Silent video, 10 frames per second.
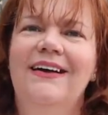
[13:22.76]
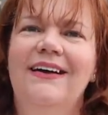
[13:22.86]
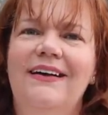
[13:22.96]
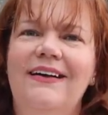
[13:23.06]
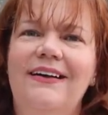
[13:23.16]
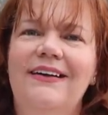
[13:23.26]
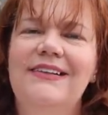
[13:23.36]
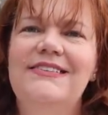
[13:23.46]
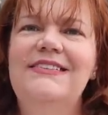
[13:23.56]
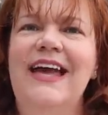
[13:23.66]

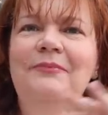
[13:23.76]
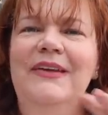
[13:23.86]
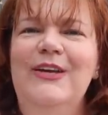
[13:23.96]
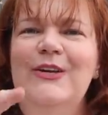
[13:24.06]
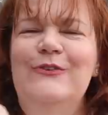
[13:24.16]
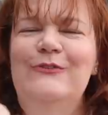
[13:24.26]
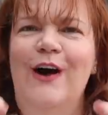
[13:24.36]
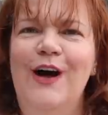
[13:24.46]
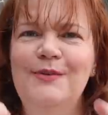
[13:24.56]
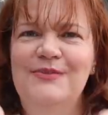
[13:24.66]
Oh, send me good
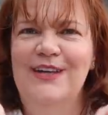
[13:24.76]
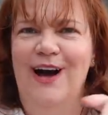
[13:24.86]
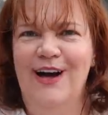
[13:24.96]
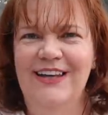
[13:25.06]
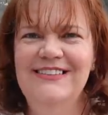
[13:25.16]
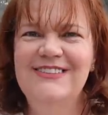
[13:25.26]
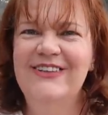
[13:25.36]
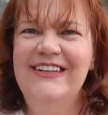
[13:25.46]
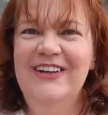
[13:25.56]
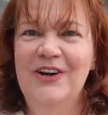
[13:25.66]
vibes, guys, so
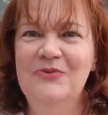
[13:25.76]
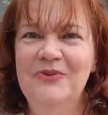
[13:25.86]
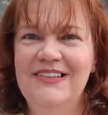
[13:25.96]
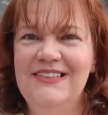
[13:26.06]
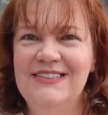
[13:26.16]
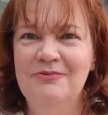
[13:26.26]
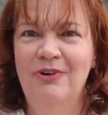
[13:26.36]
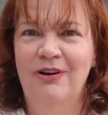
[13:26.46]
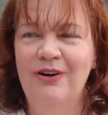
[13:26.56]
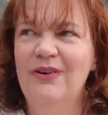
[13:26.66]
I can get on with it
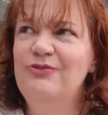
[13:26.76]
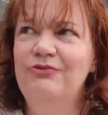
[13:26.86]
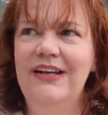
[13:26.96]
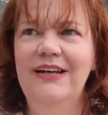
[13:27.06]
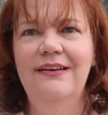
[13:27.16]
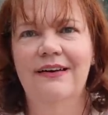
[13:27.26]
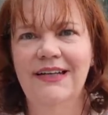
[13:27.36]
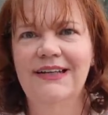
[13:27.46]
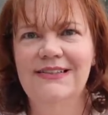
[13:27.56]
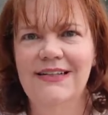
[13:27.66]
tomorrow. I'd really
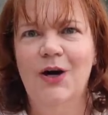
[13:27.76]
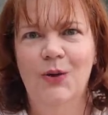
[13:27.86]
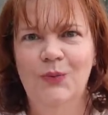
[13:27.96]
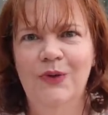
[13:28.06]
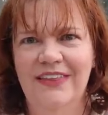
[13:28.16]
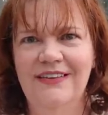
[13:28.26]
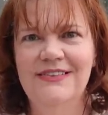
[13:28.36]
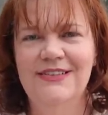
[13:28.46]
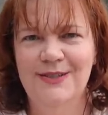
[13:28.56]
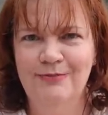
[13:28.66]
like to get on with
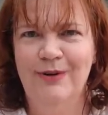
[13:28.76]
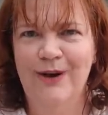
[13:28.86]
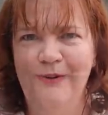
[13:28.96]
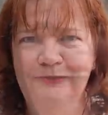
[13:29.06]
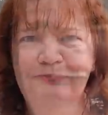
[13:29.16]
it tomorrow.